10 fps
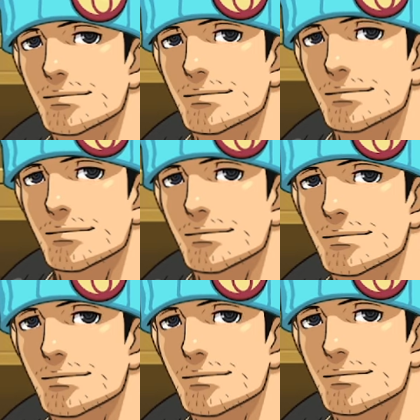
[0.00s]

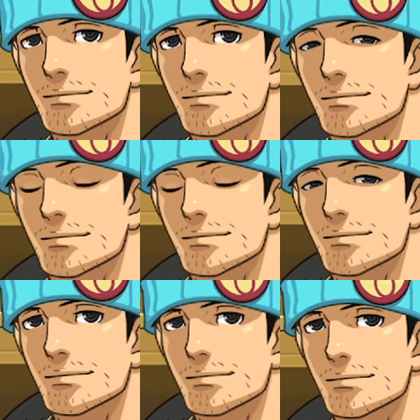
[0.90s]

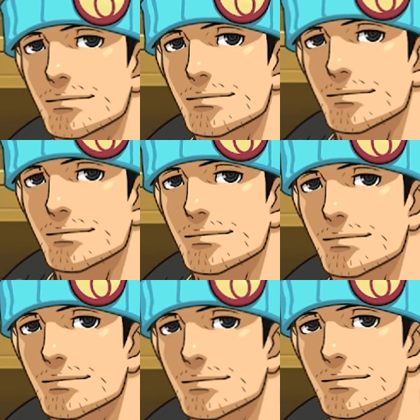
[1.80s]

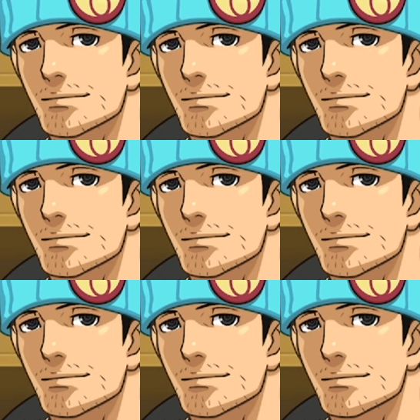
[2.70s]
[no speech]